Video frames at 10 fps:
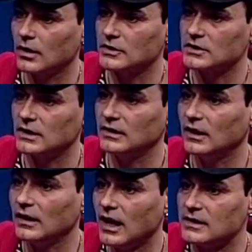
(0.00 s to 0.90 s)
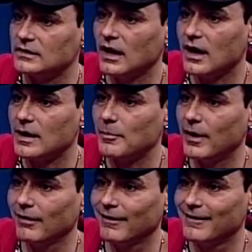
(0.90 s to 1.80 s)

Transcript: She said, "The last, the a cappella."